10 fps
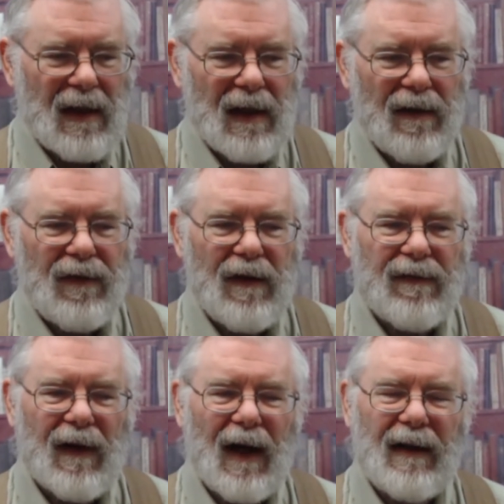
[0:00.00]
If you
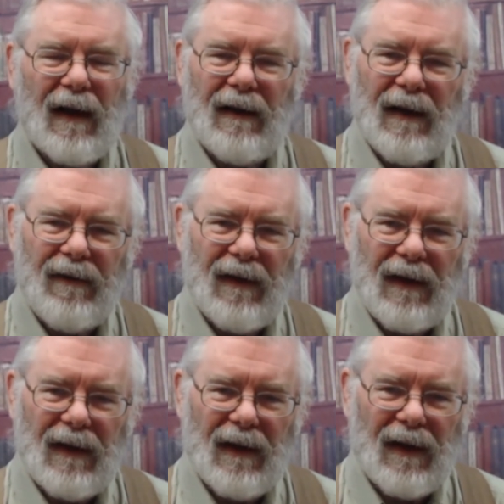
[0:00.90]
find a
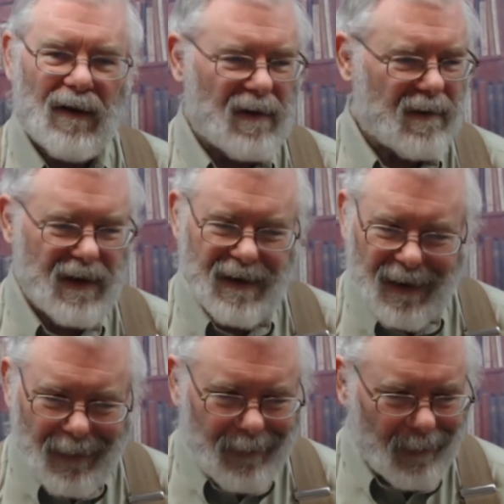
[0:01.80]
DVD or
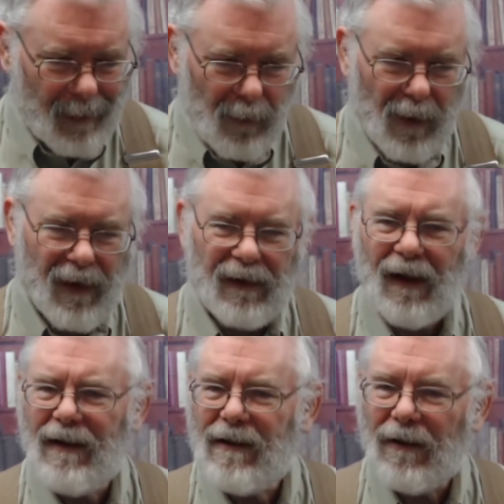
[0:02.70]
CD with a
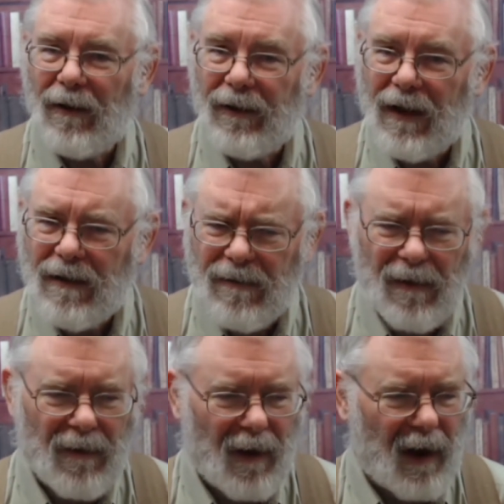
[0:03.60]
10-year-old
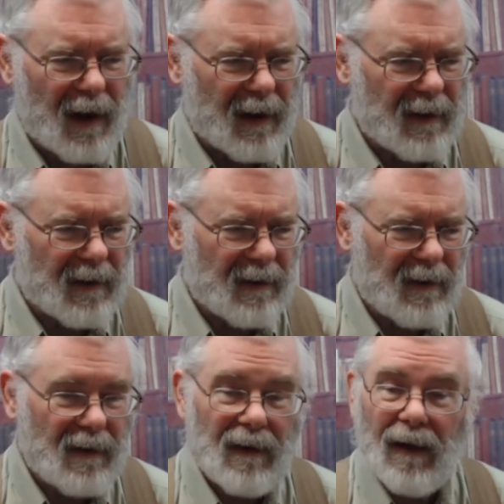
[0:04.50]
distro on it,
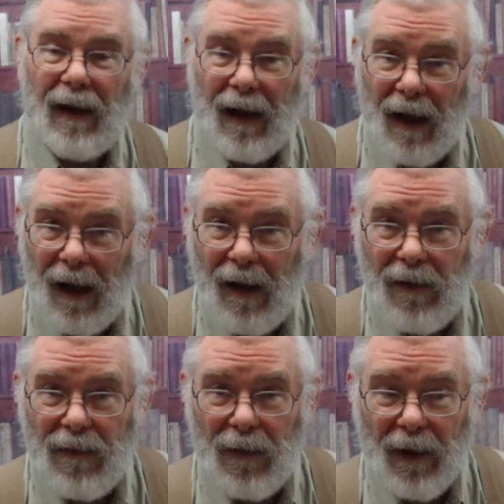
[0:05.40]
it'll
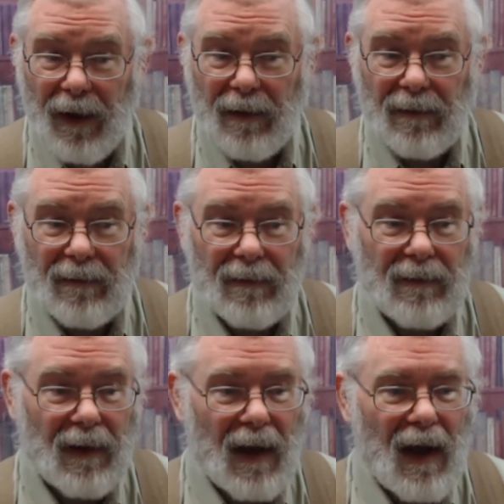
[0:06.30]
load for you,
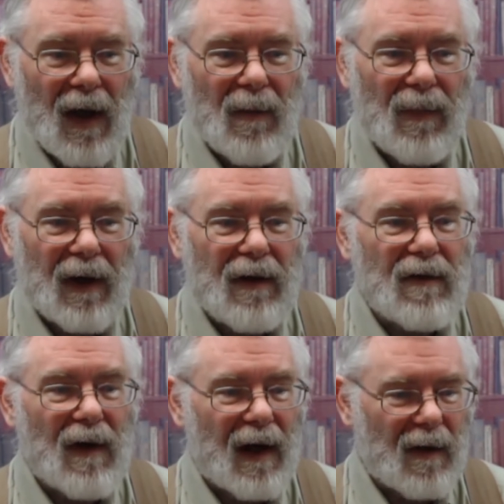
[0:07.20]
but you
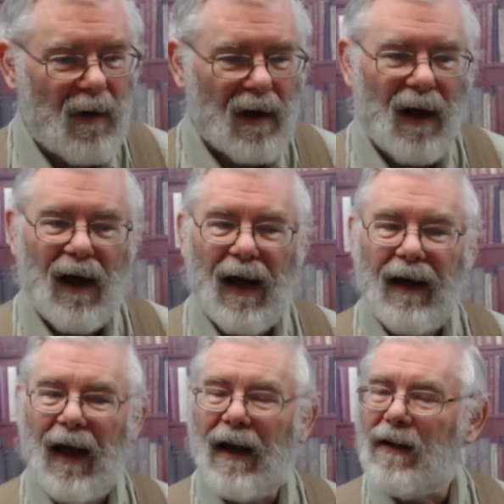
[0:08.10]
try to go
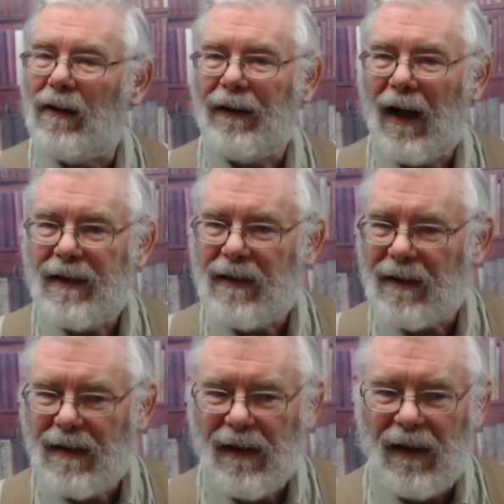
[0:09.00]
online and you'll not
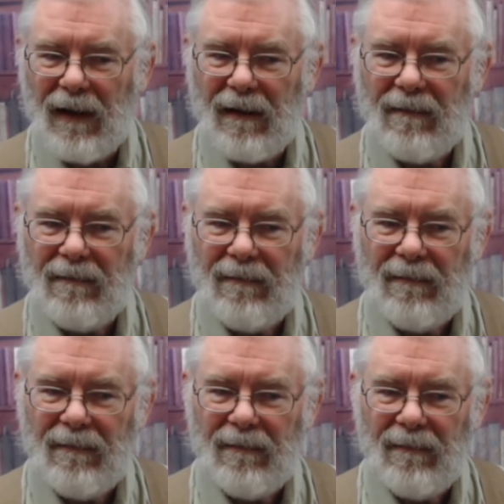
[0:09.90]
succeed
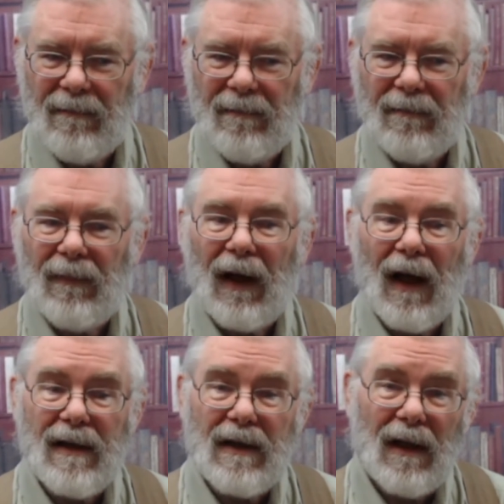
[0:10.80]

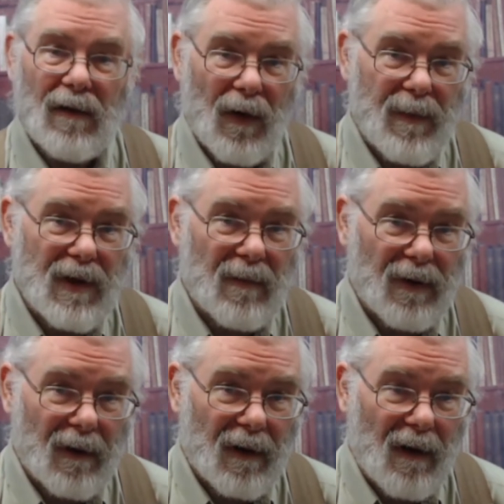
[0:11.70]
because encryption
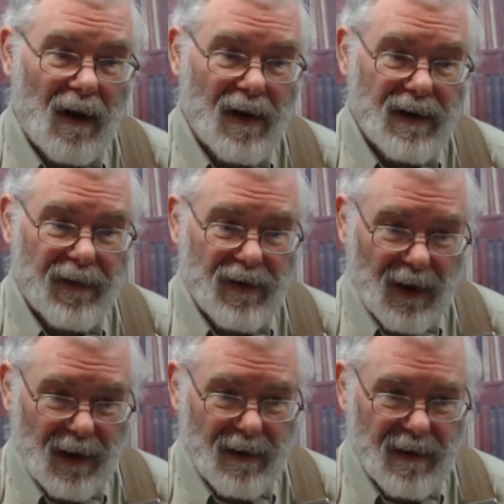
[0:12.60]
protocols have
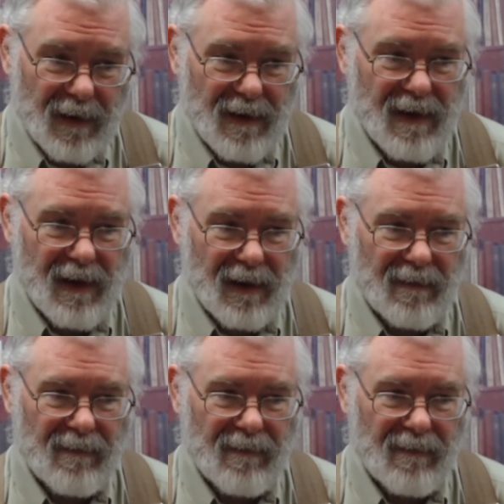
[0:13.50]
changed since then.